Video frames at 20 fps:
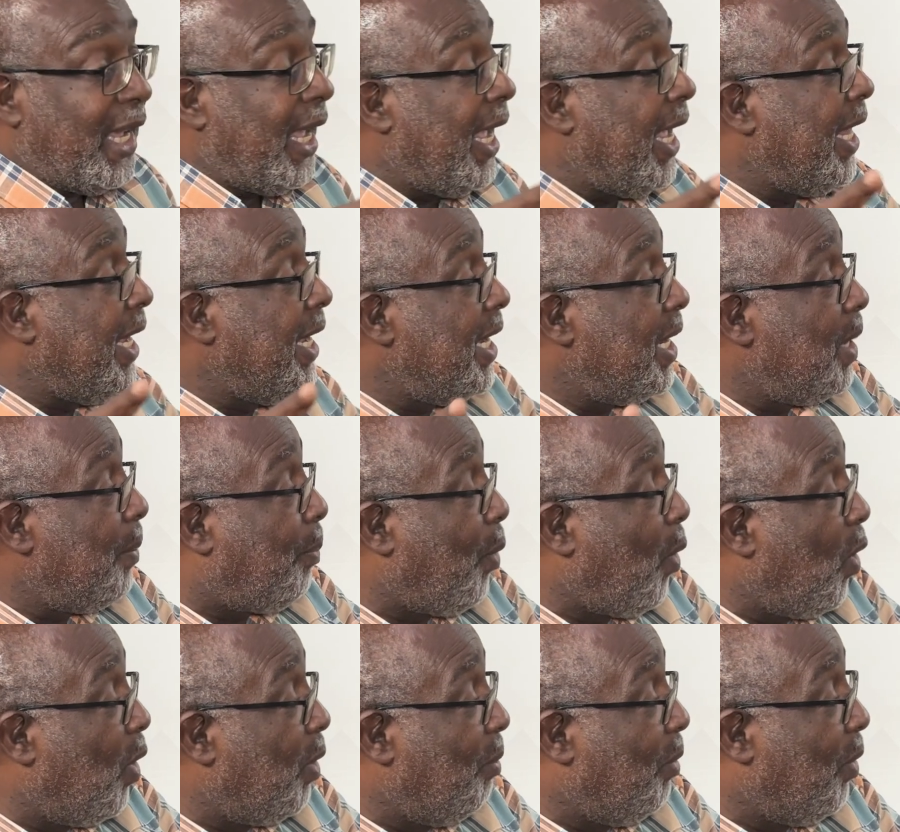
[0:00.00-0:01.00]
In the
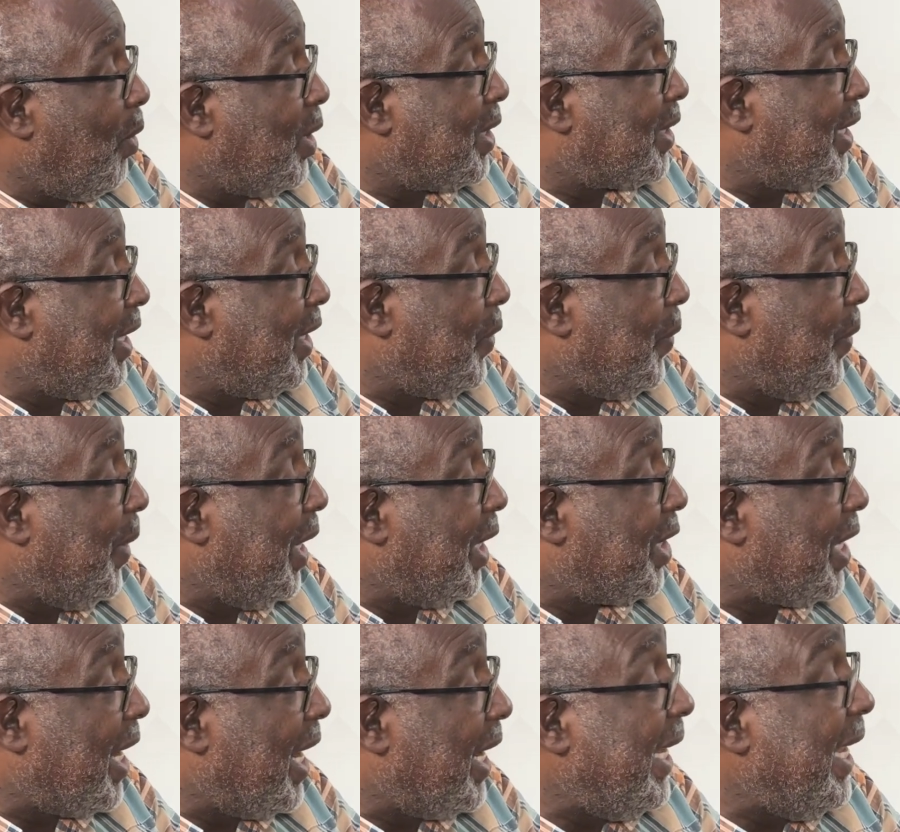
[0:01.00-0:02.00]
Portmore
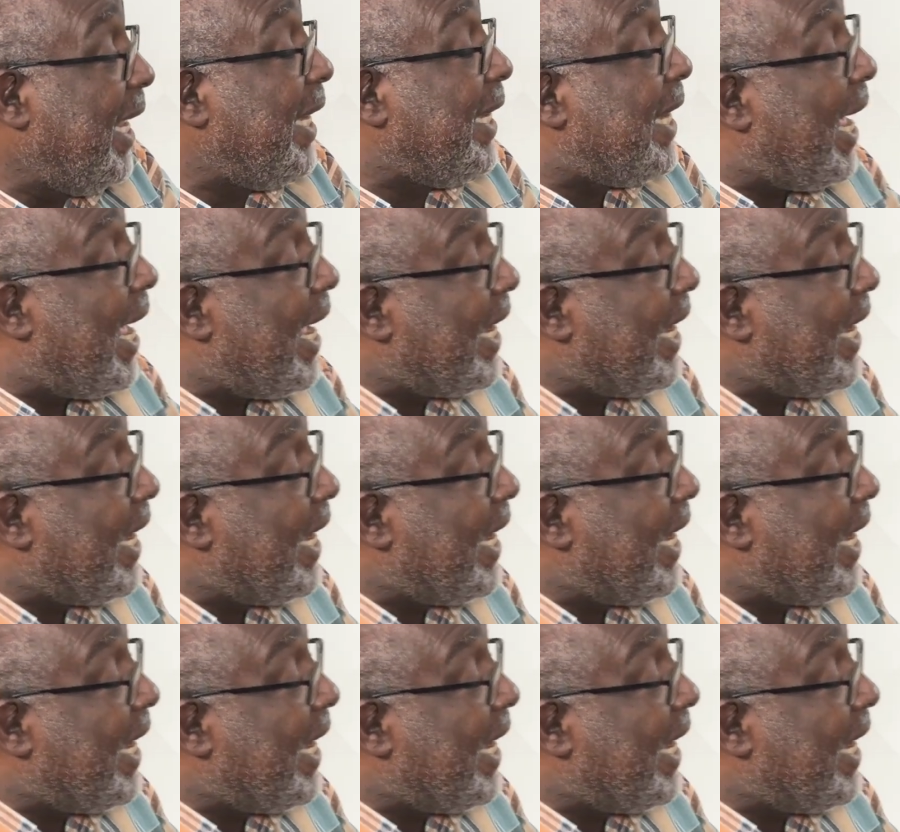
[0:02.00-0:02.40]
situation, it